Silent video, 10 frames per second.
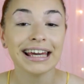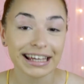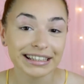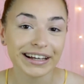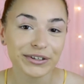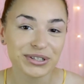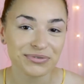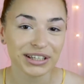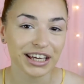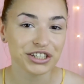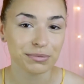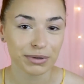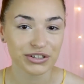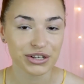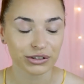Hit that notification
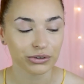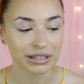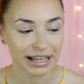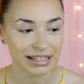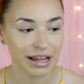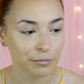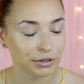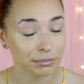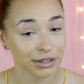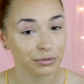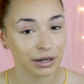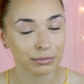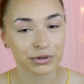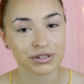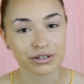bell so you know next time when Mew
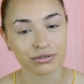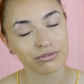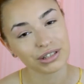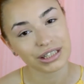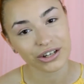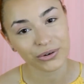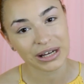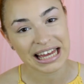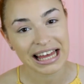uploads a new video.